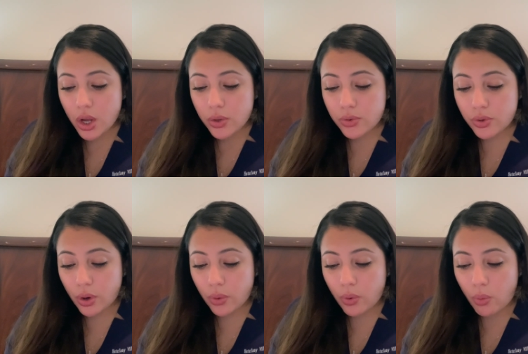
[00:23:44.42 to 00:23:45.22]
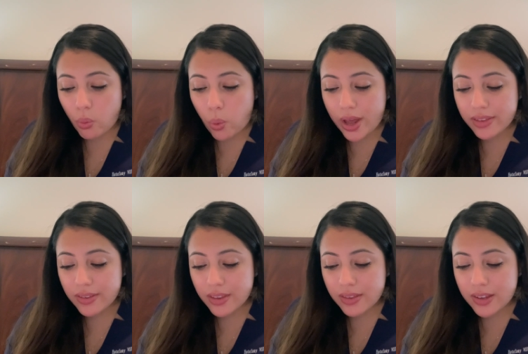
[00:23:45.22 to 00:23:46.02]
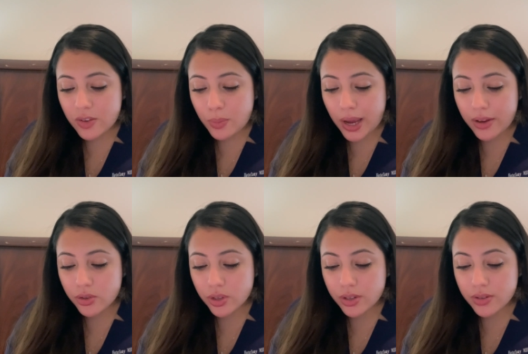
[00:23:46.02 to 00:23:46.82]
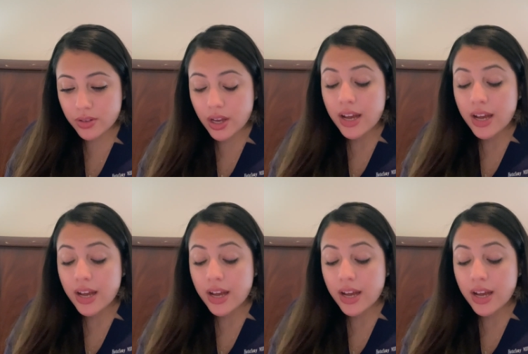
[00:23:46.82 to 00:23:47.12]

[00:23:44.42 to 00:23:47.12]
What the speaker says: So with these patients,